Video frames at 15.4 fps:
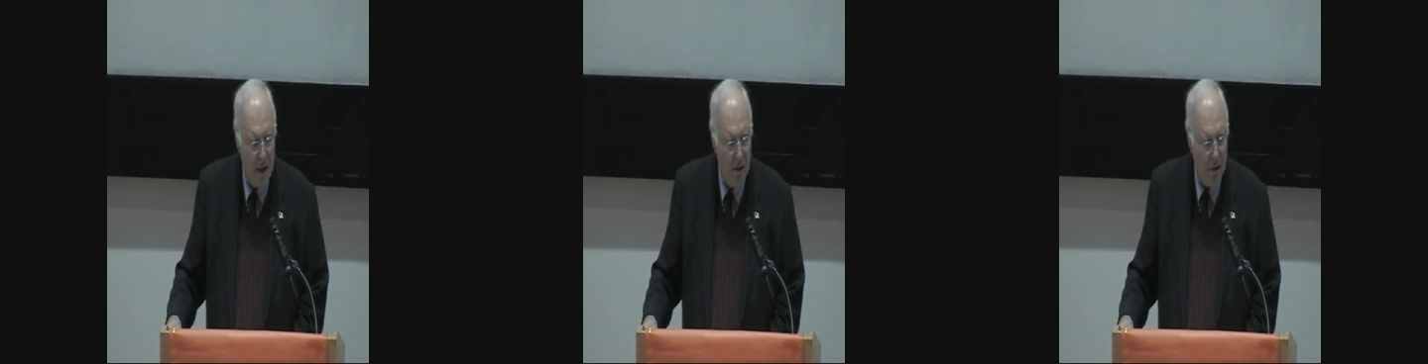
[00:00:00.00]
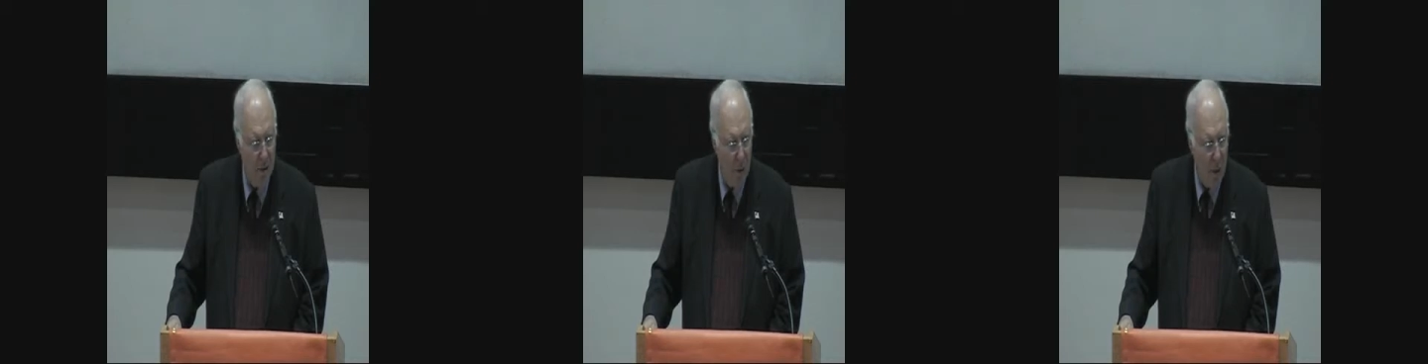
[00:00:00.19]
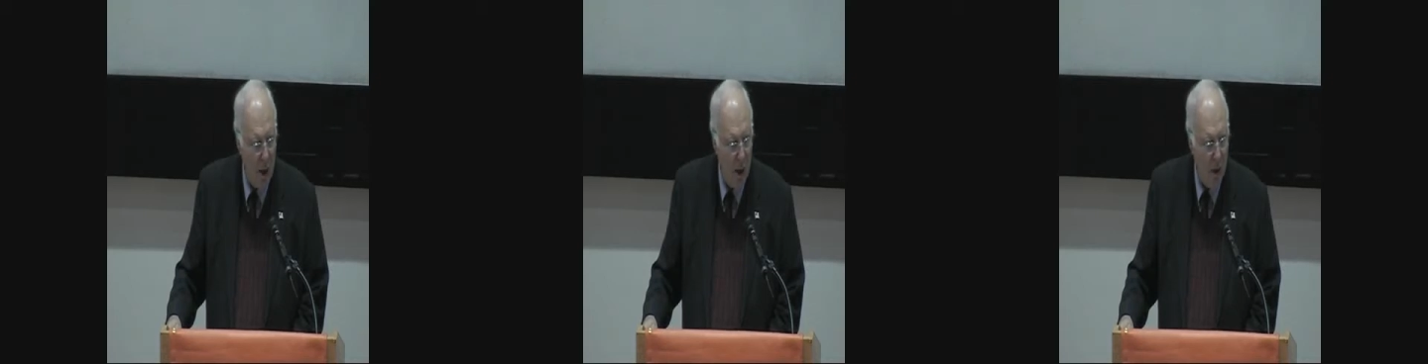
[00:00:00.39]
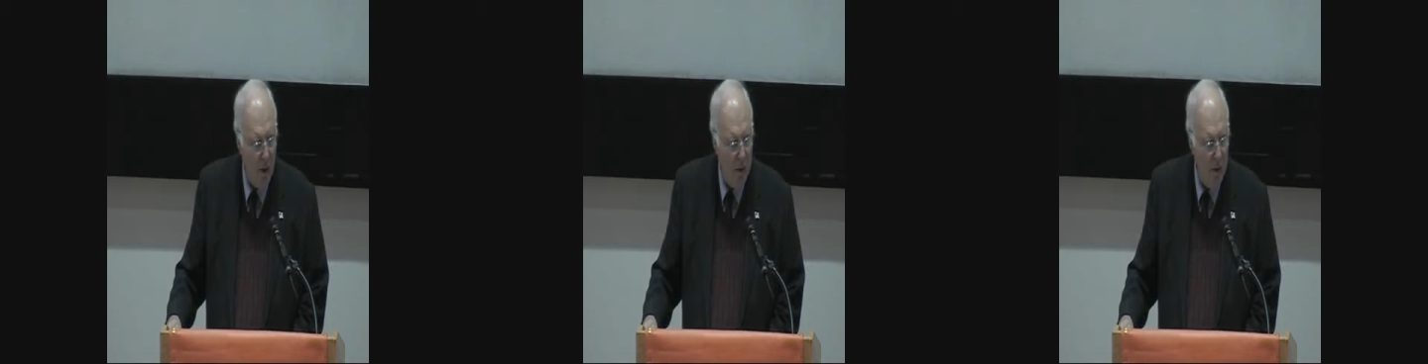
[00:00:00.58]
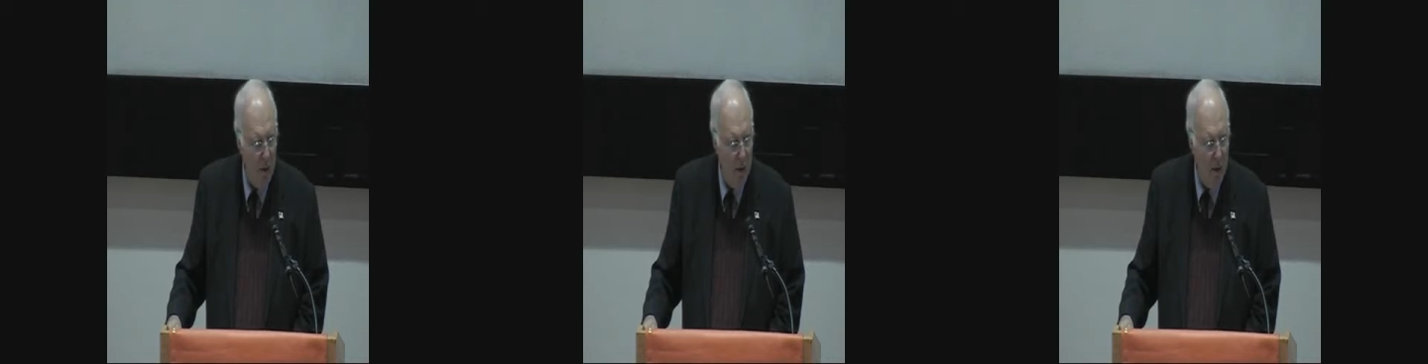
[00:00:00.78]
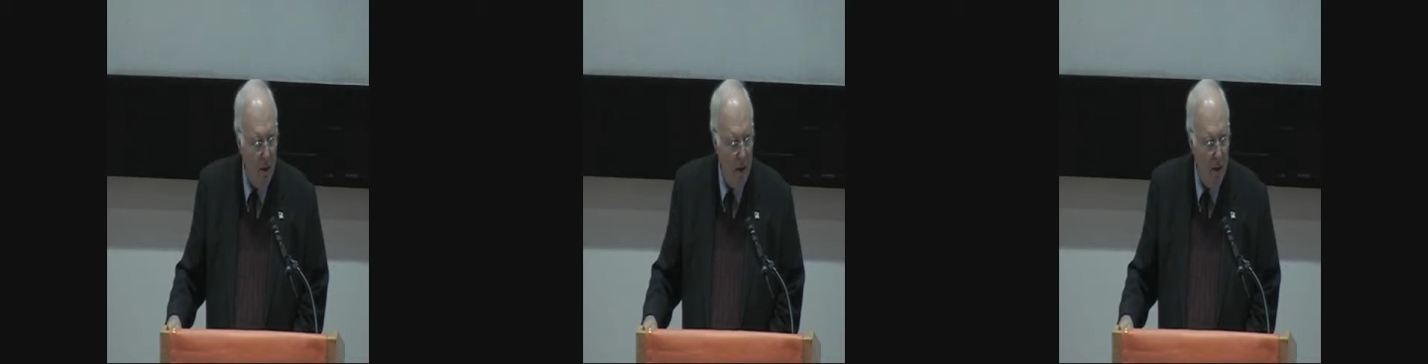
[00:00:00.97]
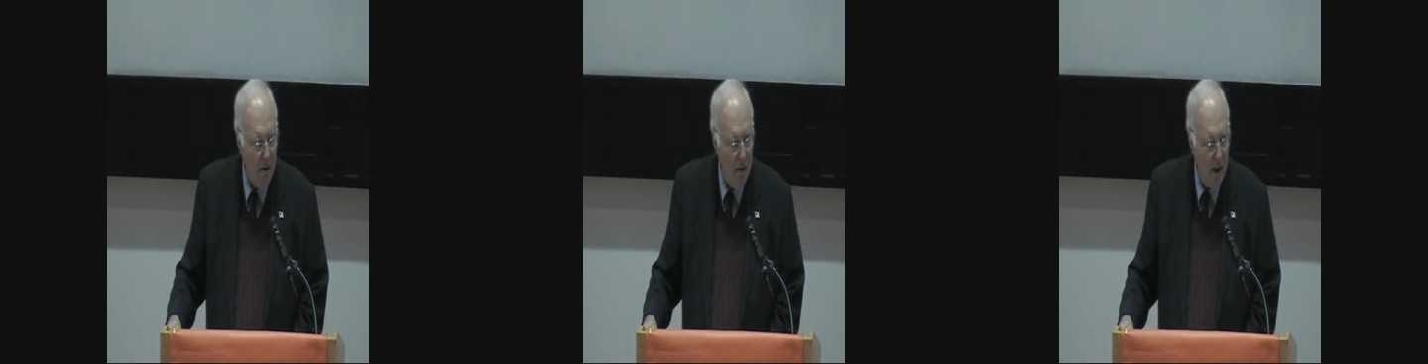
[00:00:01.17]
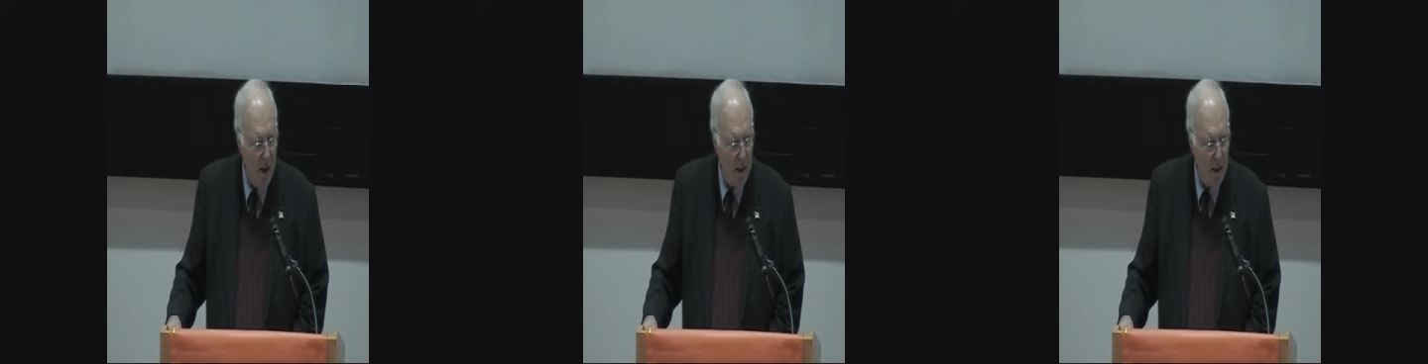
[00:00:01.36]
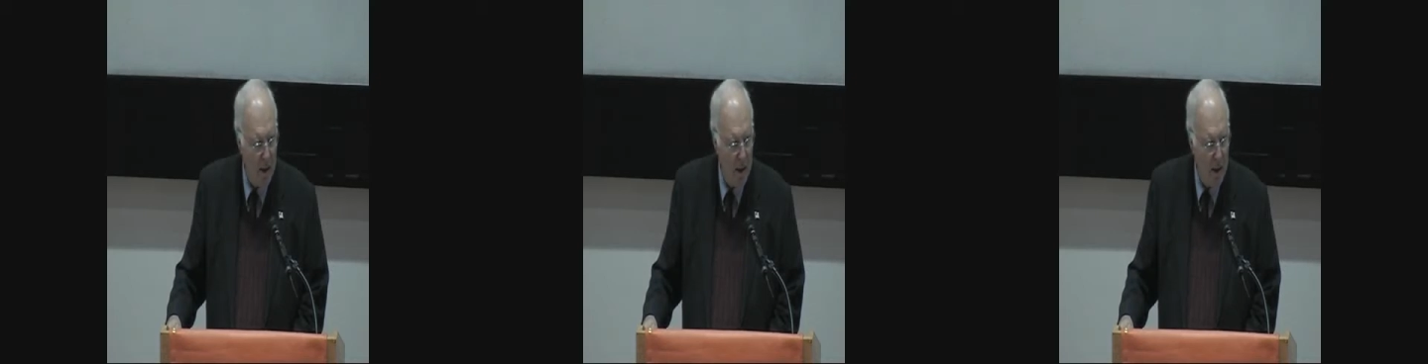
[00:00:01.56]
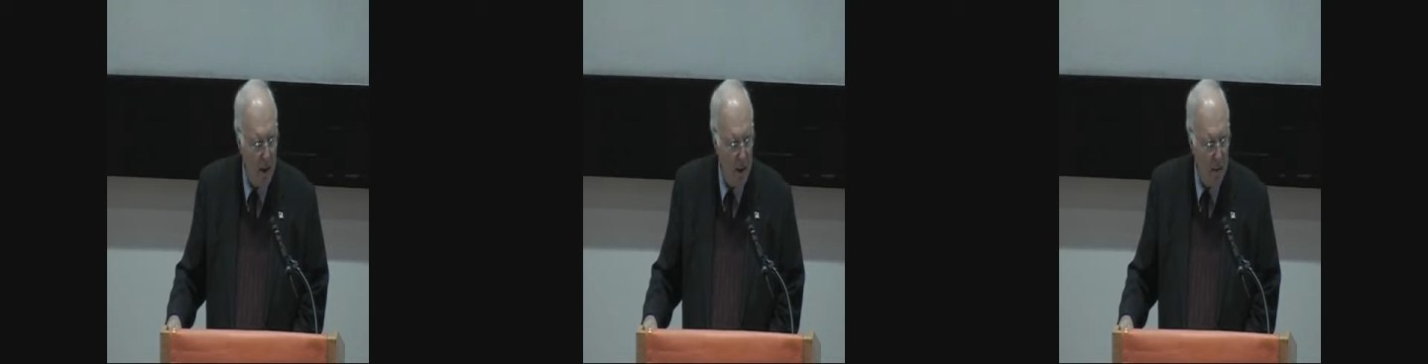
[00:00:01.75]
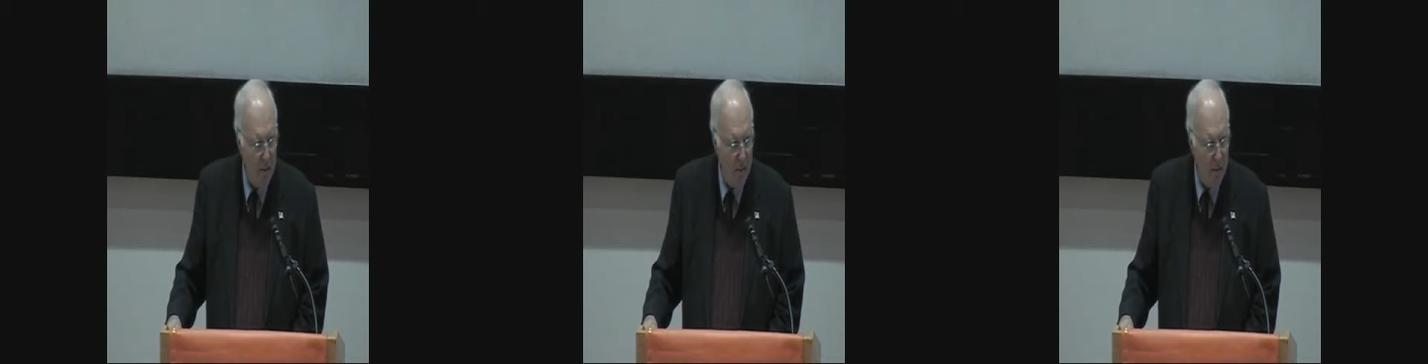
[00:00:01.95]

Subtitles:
of the wealth of nations?